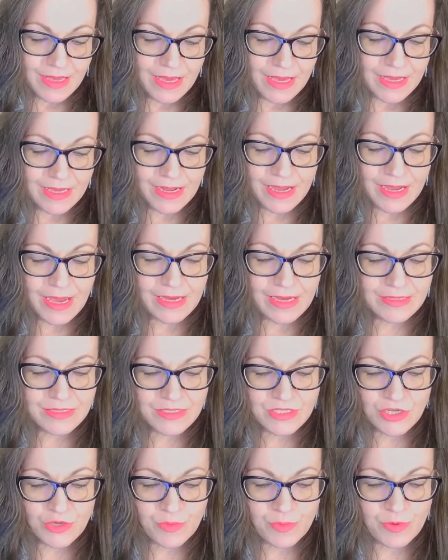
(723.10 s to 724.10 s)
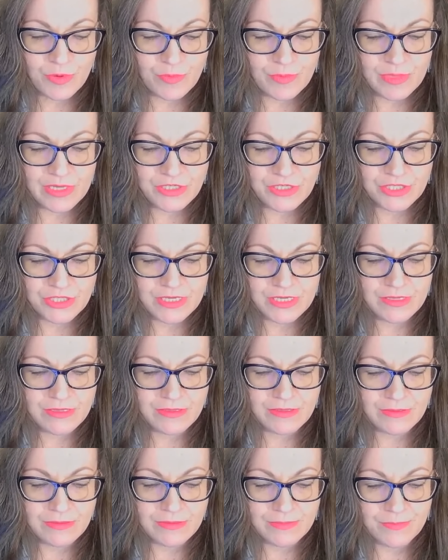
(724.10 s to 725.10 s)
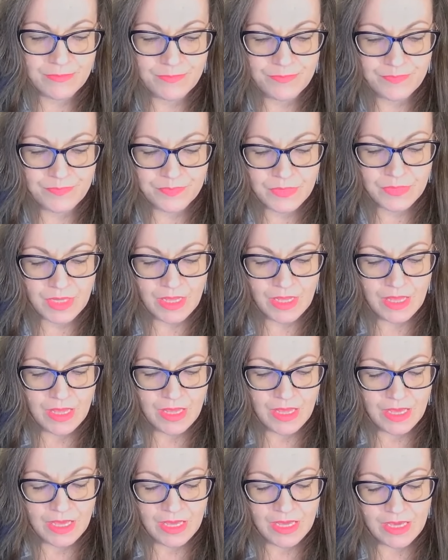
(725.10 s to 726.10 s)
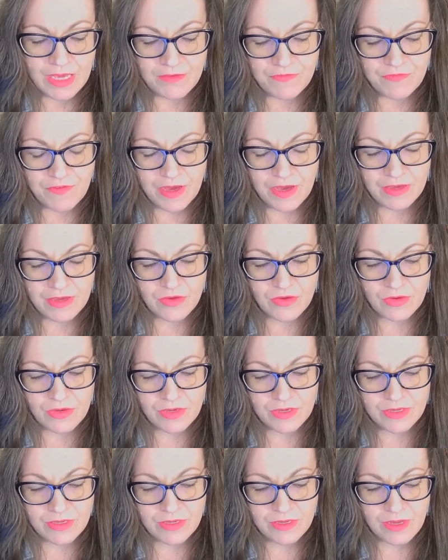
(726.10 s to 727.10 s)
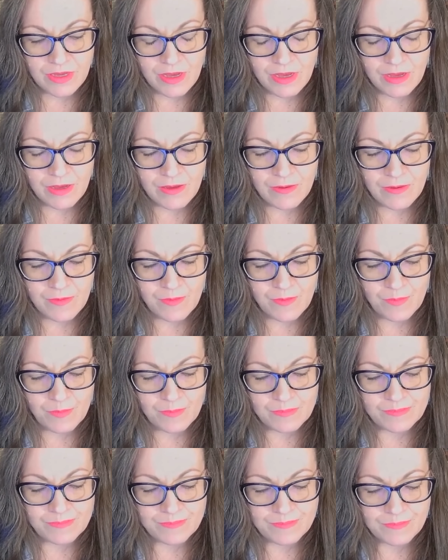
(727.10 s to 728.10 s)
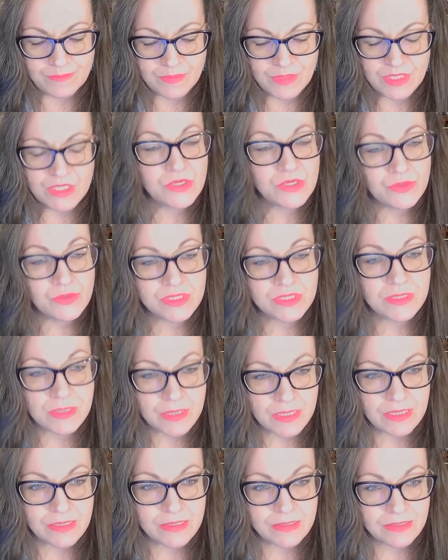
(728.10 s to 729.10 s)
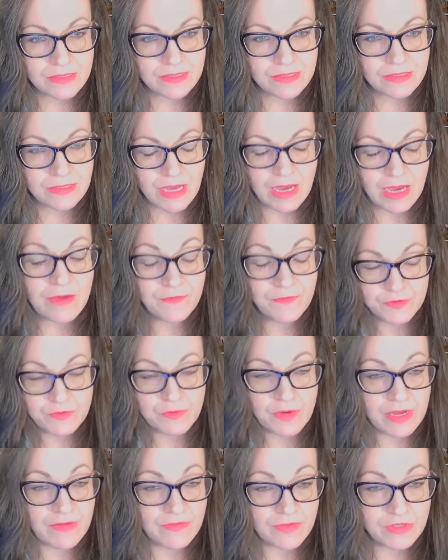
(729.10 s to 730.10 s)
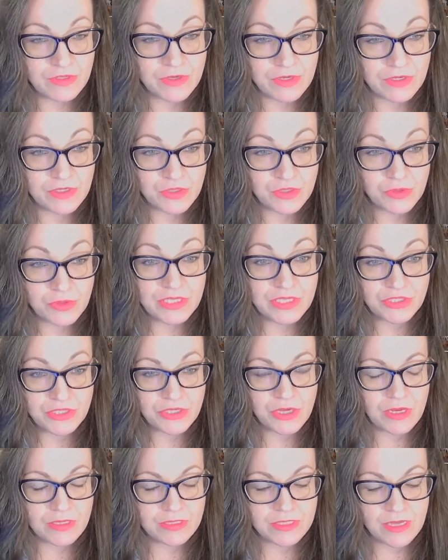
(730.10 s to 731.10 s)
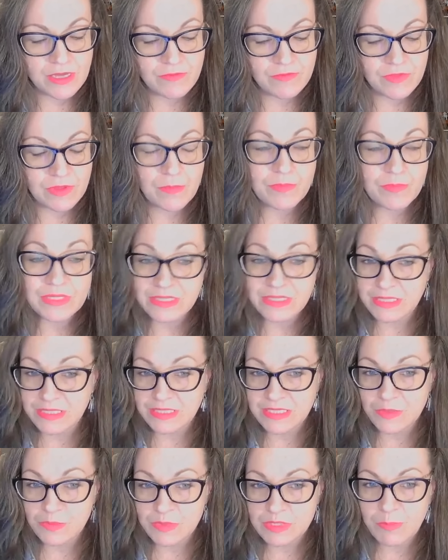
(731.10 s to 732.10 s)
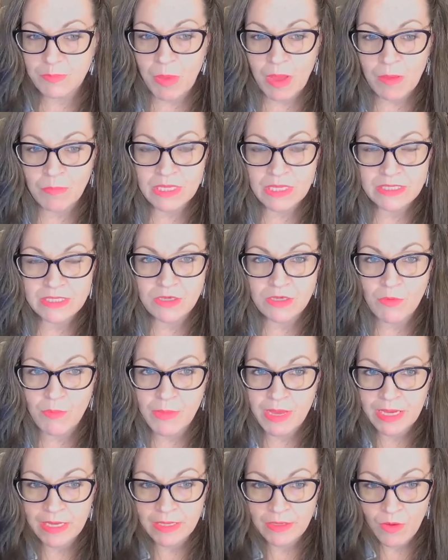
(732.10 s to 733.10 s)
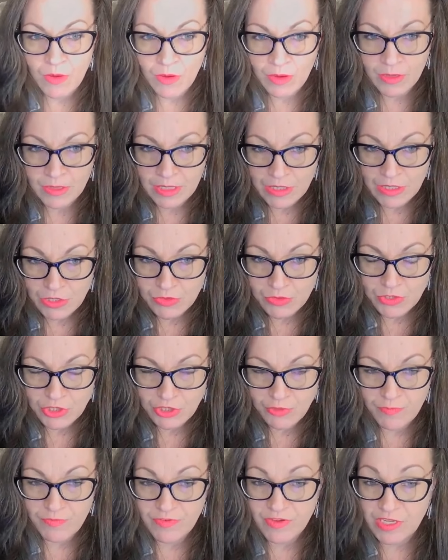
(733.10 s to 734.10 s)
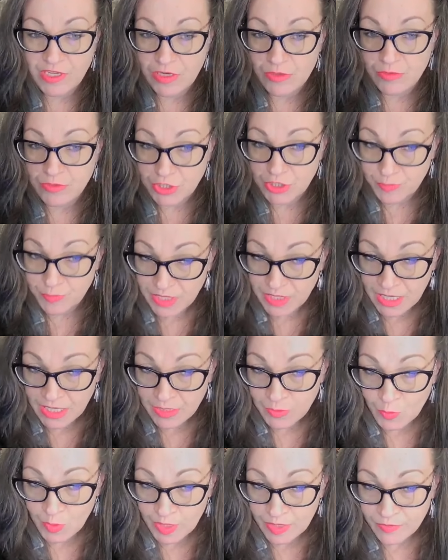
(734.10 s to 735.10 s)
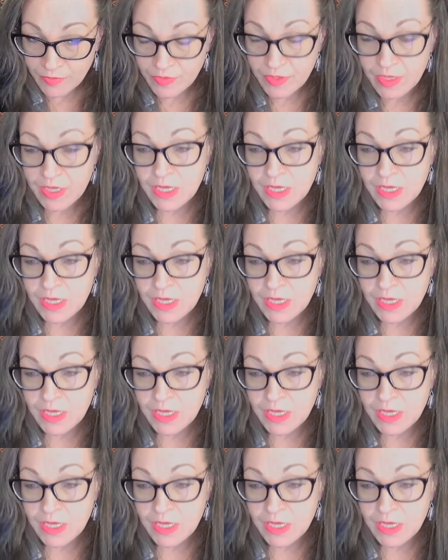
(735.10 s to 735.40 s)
And I asked her permission if I could use these after I took screenshots of them. But since it was public domain on a YouTube video to begin with,